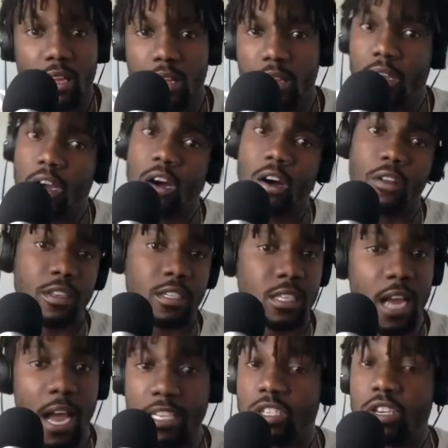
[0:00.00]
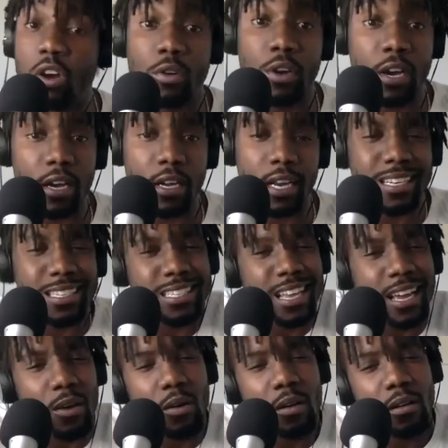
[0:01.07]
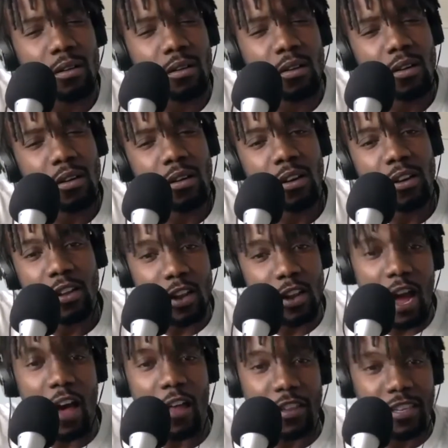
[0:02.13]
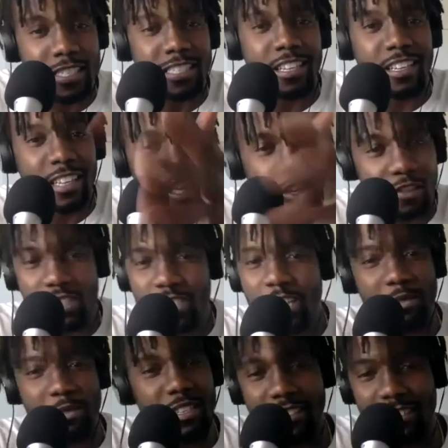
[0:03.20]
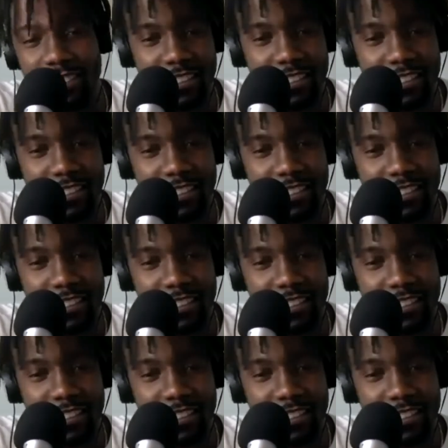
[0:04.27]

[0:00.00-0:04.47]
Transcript: oh, this guy's no good, and it's like, nah, this is a legal substance.